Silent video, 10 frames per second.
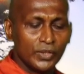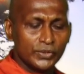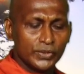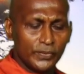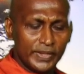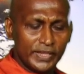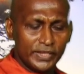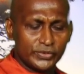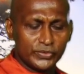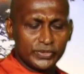So we
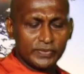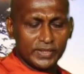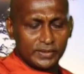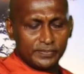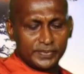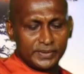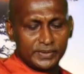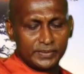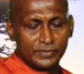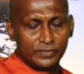need to develop
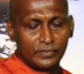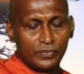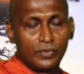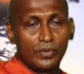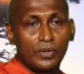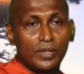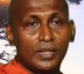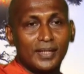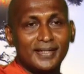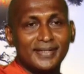
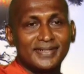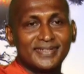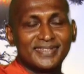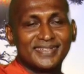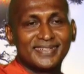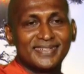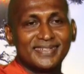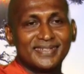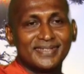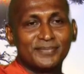a
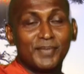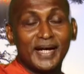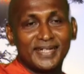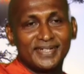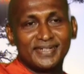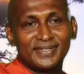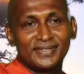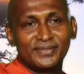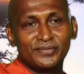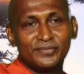mind
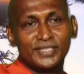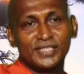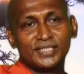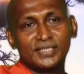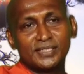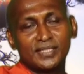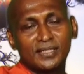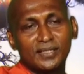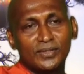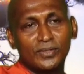which is
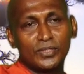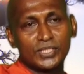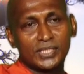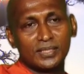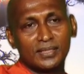not